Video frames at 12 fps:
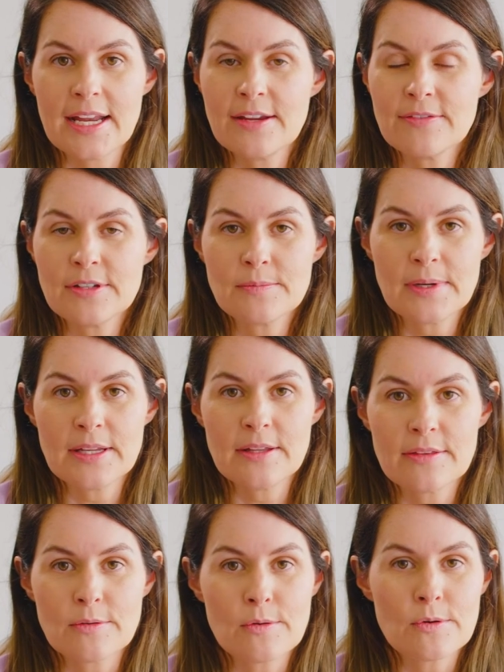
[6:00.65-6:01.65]
even
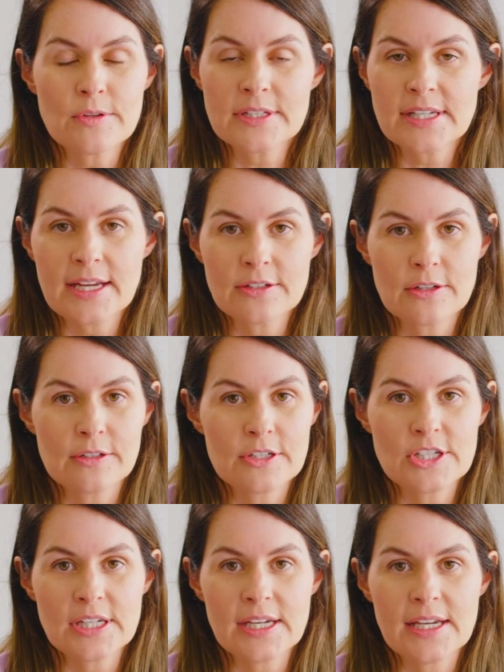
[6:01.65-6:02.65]
with all the
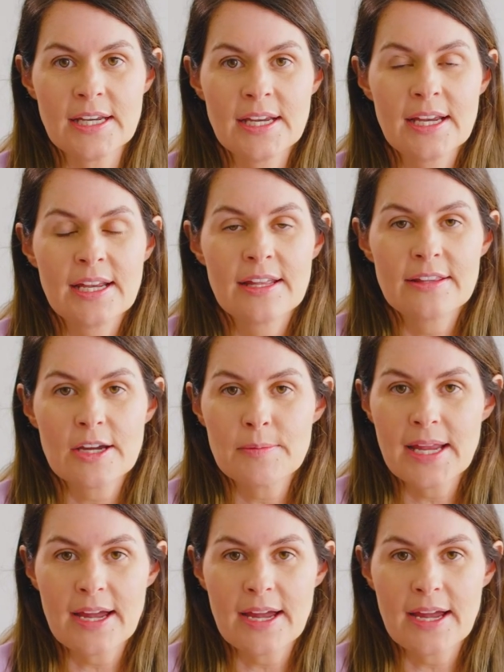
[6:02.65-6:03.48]
technology that we